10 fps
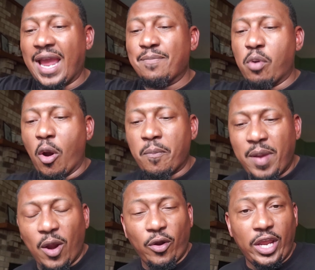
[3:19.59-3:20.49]
a
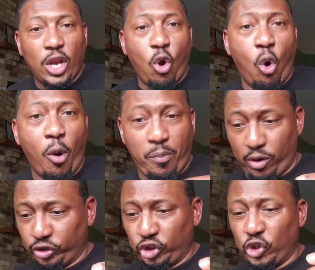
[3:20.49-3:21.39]
barbarian or a
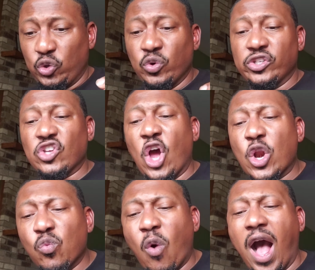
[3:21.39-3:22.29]
person who is
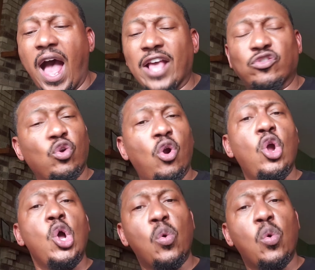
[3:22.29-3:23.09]
unwise or